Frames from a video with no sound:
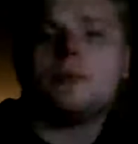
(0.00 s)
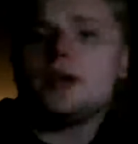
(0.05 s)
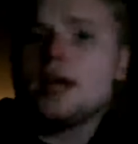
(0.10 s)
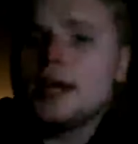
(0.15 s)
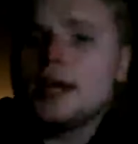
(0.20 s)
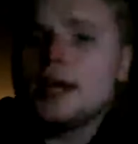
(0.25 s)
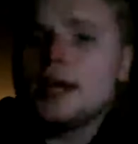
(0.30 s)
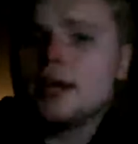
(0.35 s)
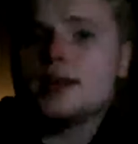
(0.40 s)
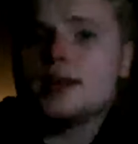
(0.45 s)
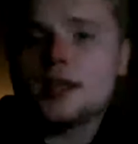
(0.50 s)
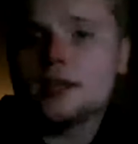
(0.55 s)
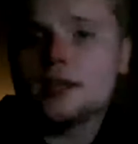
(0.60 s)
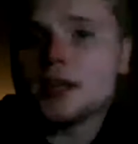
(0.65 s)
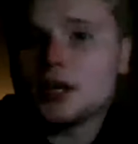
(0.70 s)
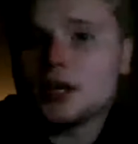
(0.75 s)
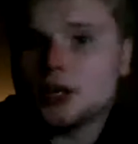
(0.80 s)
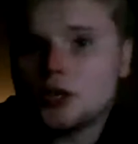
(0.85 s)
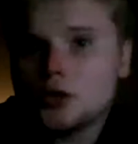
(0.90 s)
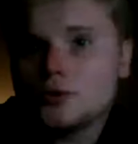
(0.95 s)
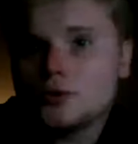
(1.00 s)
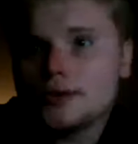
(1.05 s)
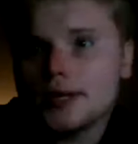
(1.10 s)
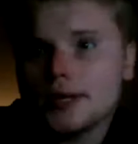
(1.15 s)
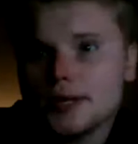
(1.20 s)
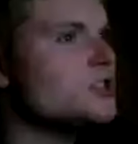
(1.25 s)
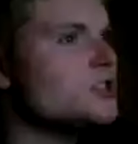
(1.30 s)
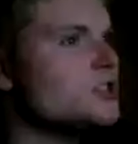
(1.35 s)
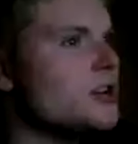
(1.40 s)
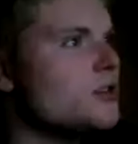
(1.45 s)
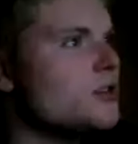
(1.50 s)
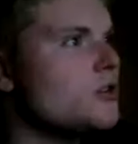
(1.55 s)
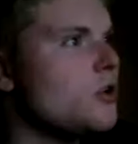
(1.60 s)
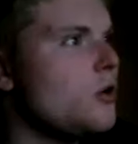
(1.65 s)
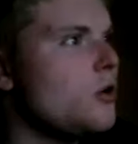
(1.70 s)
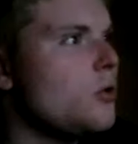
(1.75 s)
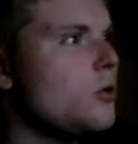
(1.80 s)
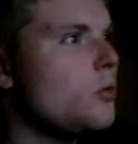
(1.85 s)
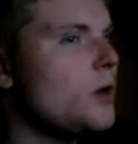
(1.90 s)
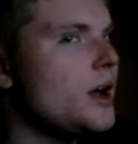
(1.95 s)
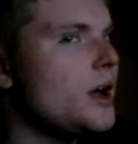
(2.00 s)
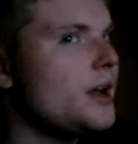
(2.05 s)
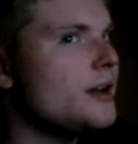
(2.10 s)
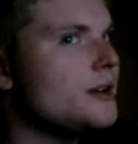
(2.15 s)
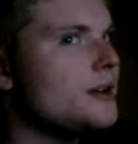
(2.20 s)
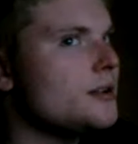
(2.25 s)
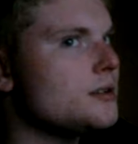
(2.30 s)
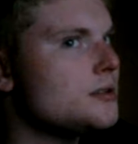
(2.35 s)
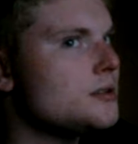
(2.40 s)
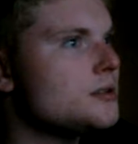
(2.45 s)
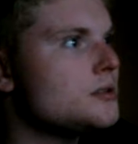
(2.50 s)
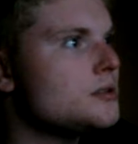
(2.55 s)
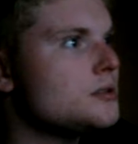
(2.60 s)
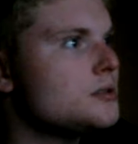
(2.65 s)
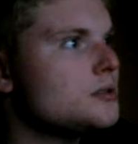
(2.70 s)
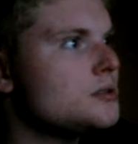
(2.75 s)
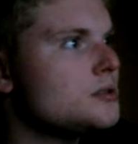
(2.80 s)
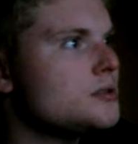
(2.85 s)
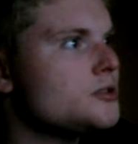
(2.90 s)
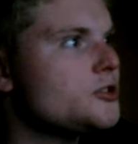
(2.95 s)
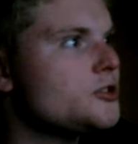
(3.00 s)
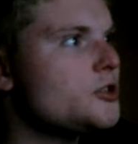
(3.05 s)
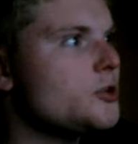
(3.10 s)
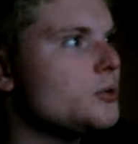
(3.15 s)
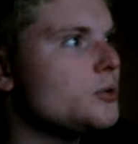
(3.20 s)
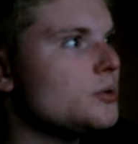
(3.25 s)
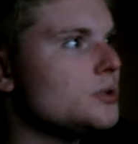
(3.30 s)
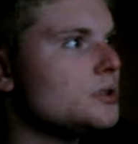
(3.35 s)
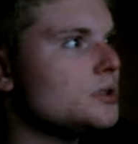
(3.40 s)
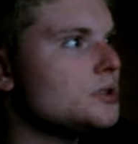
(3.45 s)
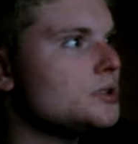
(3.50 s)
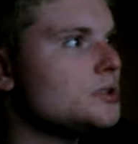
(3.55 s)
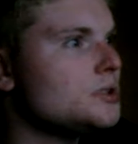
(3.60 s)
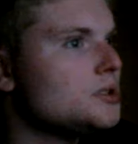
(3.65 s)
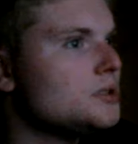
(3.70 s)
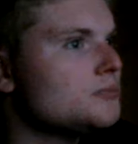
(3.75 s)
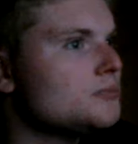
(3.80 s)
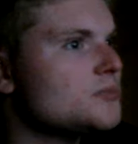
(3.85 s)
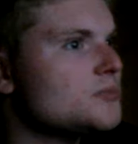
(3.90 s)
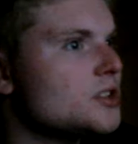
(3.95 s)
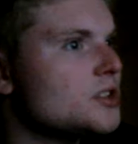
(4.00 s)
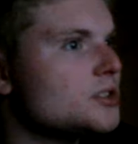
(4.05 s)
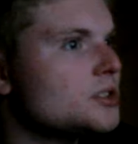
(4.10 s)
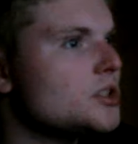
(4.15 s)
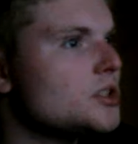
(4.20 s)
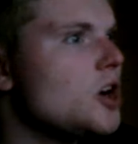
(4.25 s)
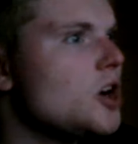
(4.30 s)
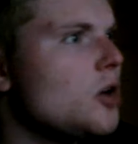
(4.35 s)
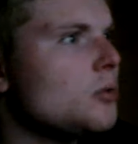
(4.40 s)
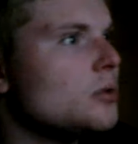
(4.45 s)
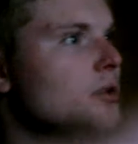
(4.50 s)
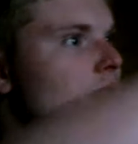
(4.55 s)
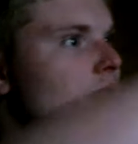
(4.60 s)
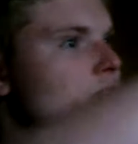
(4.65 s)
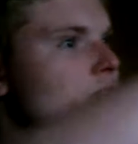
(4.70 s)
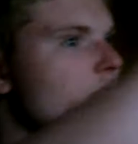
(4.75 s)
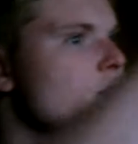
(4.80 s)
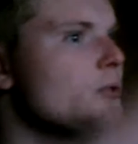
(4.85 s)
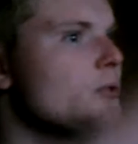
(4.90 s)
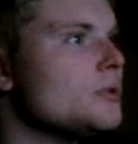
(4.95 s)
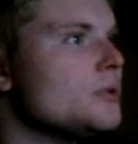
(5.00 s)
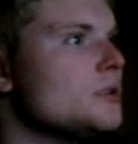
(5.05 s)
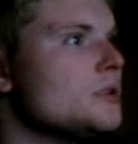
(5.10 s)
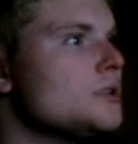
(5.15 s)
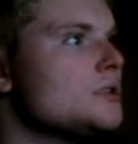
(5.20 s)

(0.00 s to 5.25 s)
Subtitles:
anything that you need, now go away. Shoot. Go. Shoot.